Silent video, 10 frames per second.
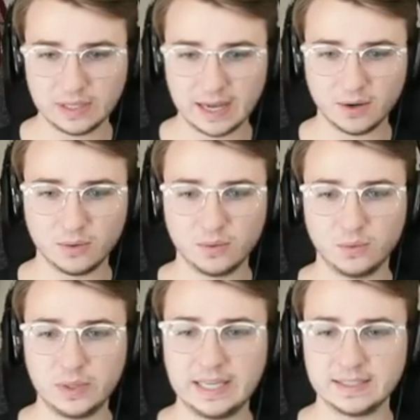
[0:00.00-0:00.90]
now,
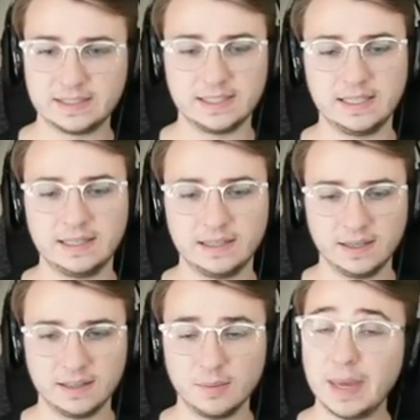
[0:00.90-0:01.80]
we can see
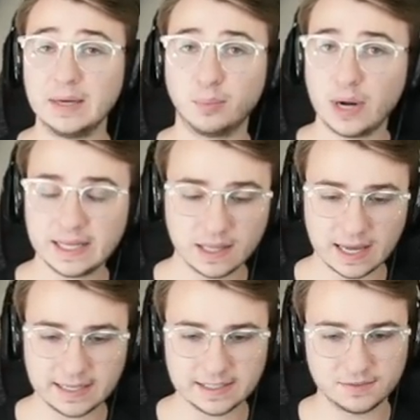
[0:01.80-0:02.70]
the main brake
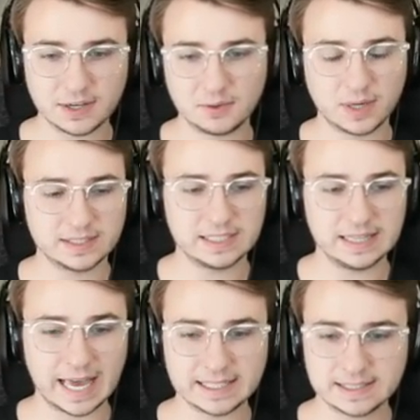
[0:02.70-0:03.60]
line is very rusty.
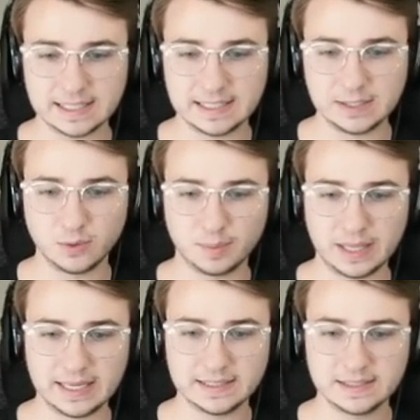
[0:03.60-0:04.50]
That's gonna need
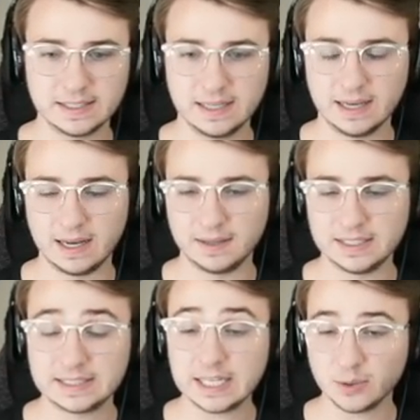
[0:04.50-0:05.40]
replaced. Uh, the
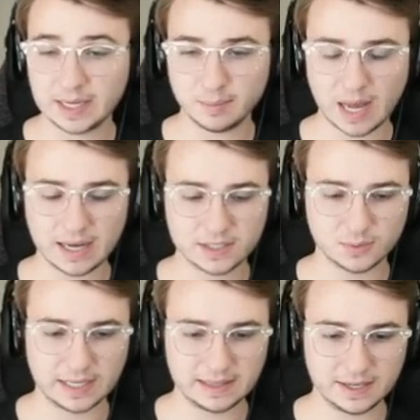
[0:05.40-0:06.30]
steering box right